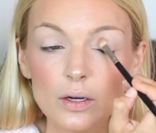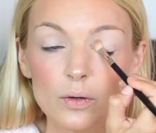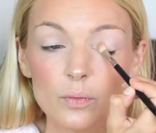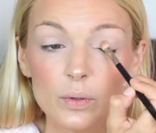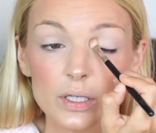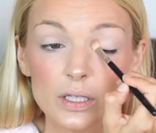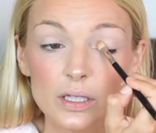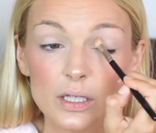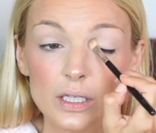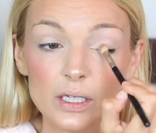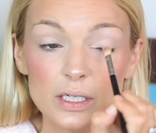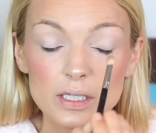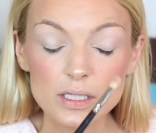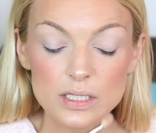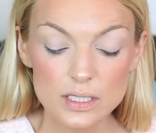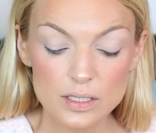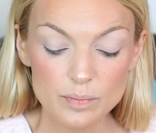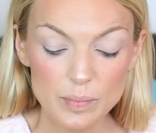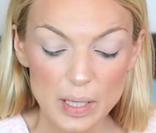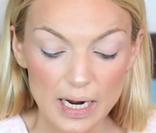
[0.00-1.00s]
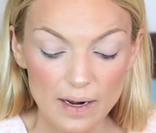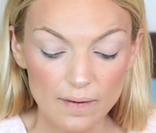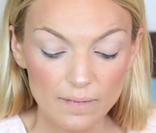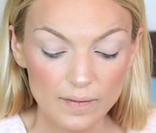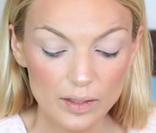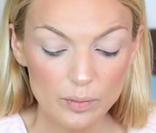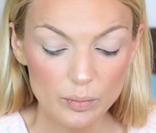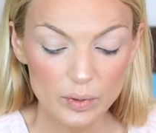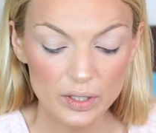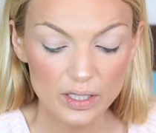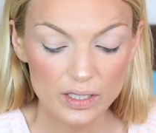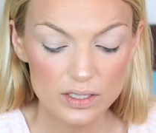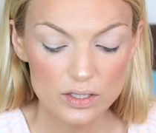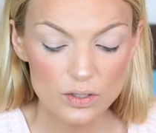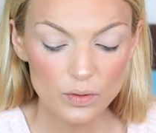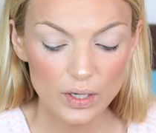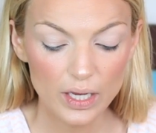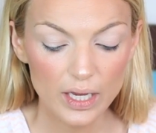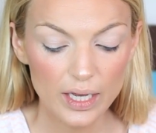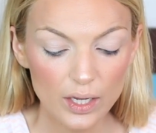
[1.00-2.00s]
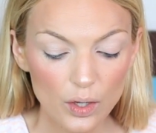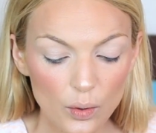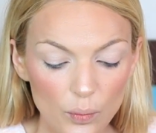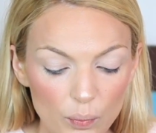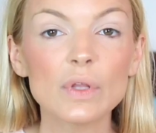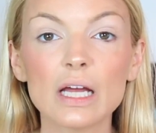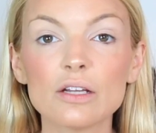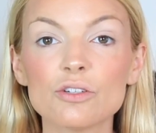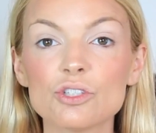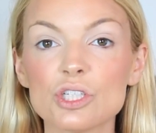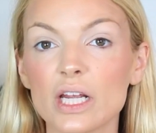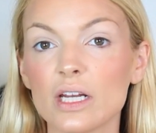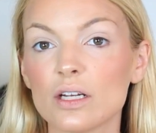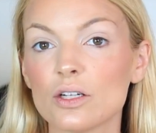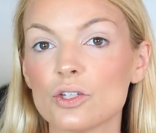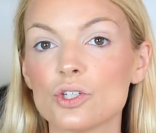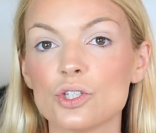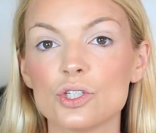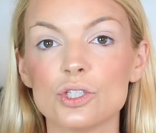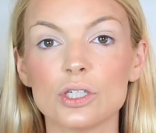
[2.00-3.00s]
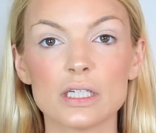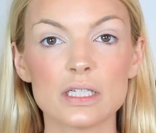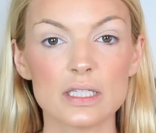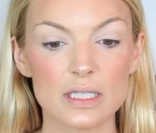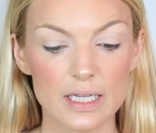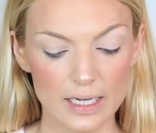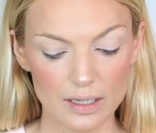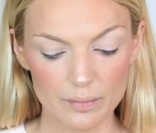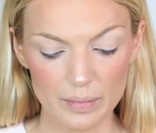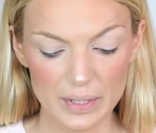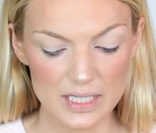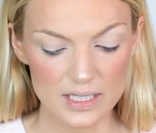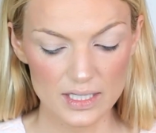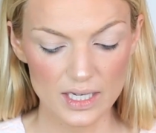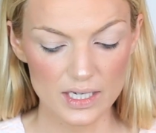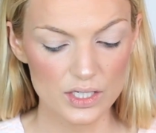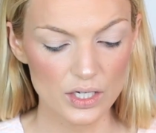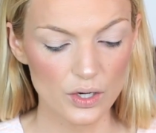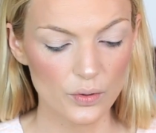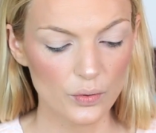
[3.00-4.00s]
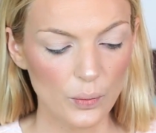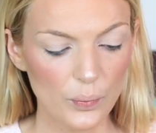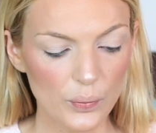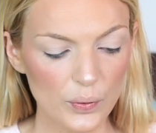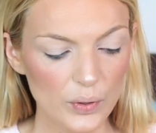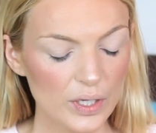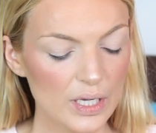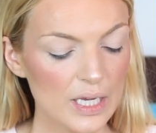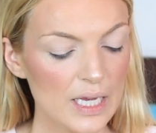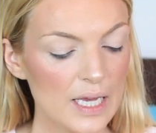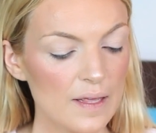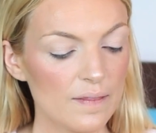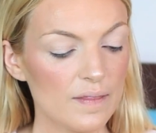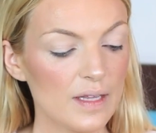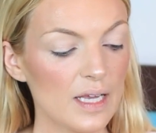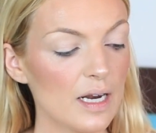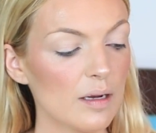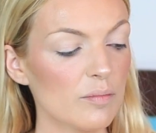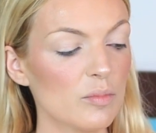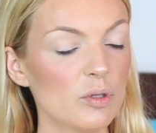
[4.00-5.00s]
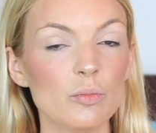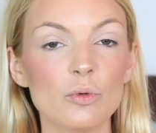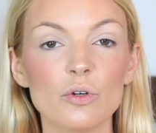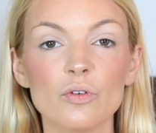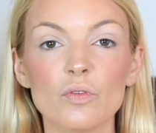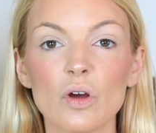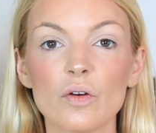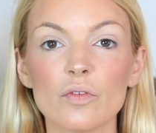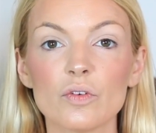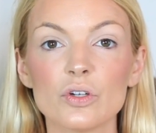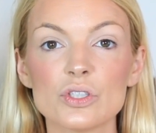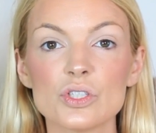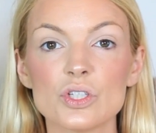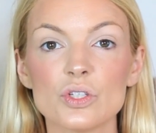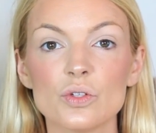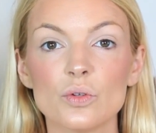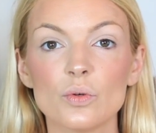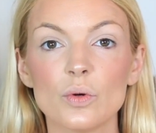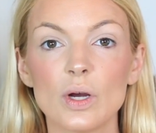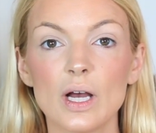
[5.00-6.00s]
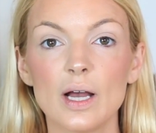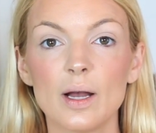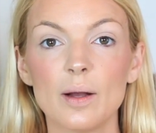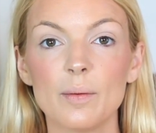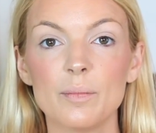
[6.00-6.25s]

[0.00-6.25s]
with this palette, but that's okay. That shade is just like my skin tone. Then I'm going to move over to